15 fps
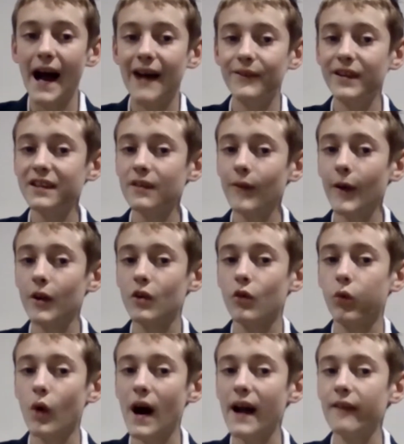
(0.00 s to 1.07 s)
I've interviewed
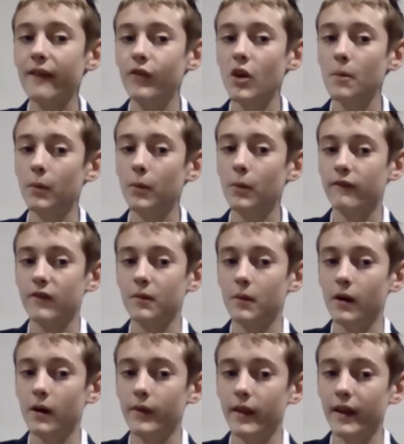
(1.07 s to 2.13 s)
quite a few boys from
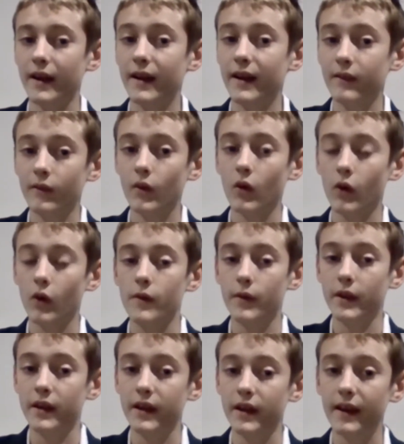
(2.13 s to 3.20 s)
over there over
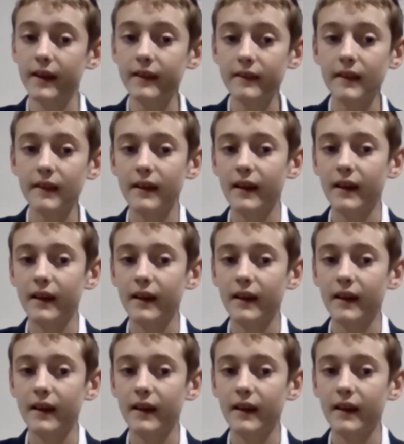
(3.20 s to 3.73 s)
the years.